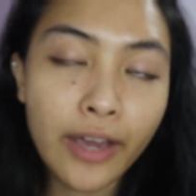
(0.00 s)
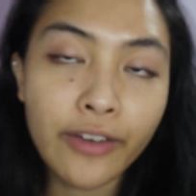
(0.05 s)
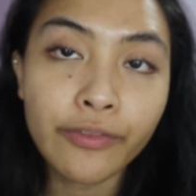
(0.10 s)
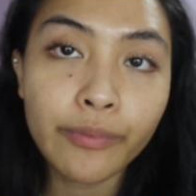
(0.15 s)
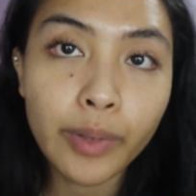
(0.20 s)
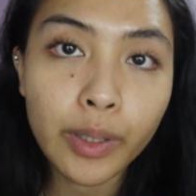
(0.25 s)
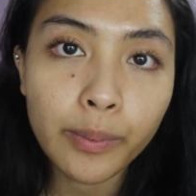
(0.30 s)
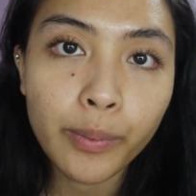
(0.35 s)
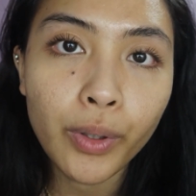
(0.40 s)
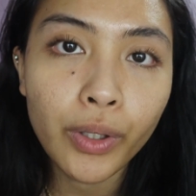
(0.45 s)

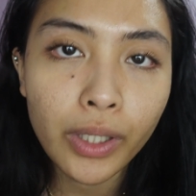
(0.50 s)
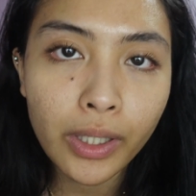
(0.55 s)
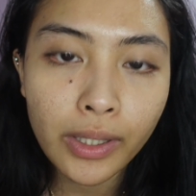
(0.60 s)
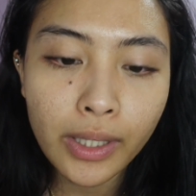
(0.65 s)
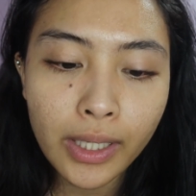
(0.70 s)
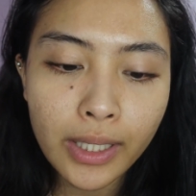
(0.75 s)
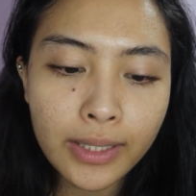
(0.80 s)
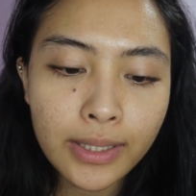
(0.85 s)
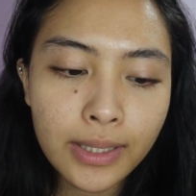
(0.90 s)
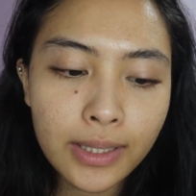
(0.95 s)
I've been putting
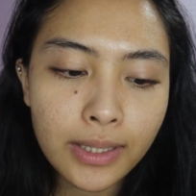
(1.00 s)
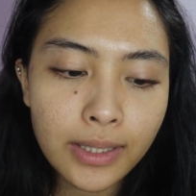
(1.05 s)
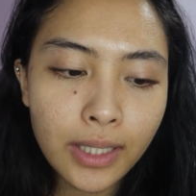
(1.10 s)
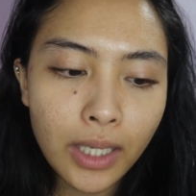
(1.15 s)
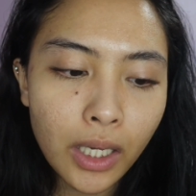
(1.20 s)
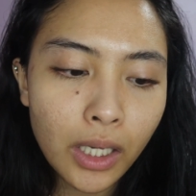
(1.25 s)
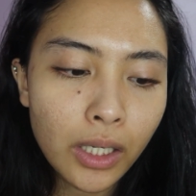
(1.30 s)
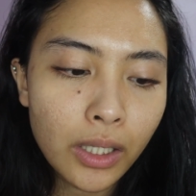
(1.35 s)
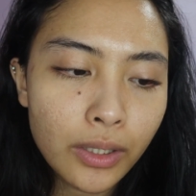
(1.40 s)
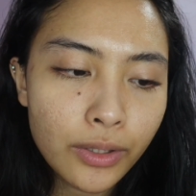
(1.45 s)
this
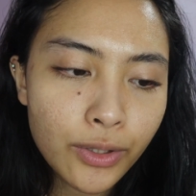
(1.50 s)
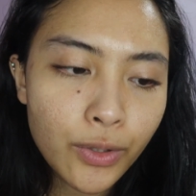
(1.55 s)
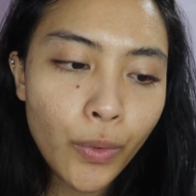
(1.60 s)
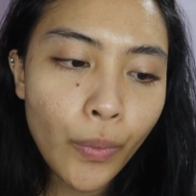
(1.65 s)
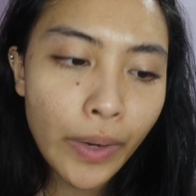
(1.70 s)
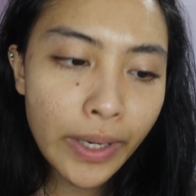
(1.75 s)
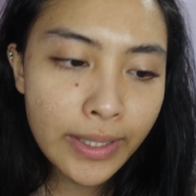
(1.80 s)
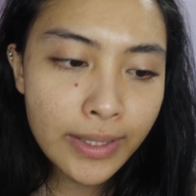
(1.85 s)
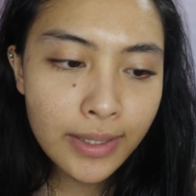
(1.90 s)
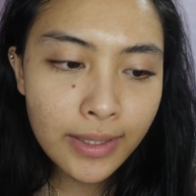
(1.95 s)

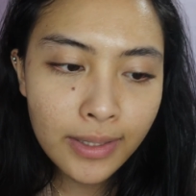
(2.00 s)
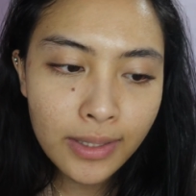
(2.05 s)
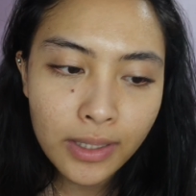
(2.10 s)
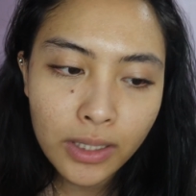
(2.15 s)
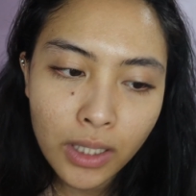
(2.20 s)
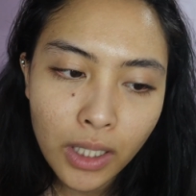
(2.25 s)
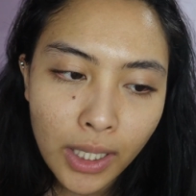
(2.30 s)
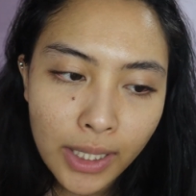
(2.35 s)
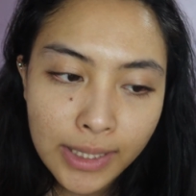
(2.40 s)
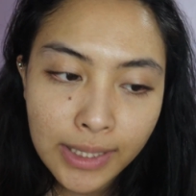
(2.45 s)

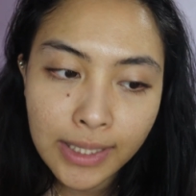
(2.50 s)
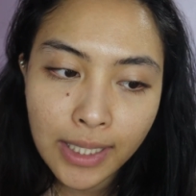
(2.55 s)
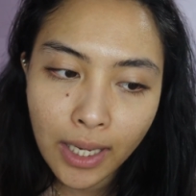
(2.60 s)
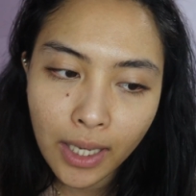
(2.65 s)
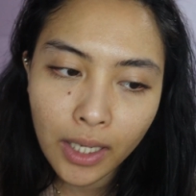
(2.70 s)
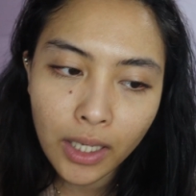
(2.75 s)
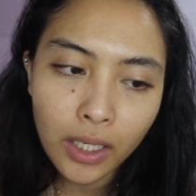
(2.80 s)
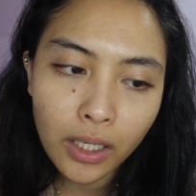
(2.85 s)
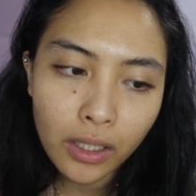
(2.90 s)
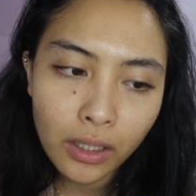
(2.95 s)
twice a
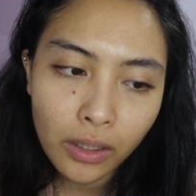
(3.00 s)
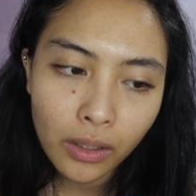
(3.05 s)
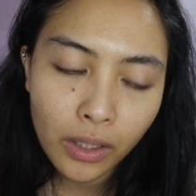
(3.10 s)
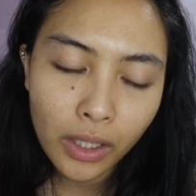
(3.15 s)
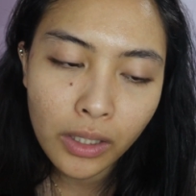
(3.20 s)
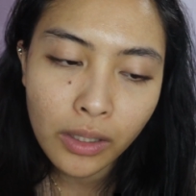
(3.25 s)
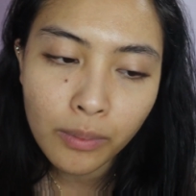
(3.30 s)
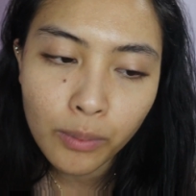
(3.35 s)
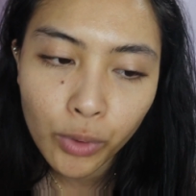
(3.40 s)
day, in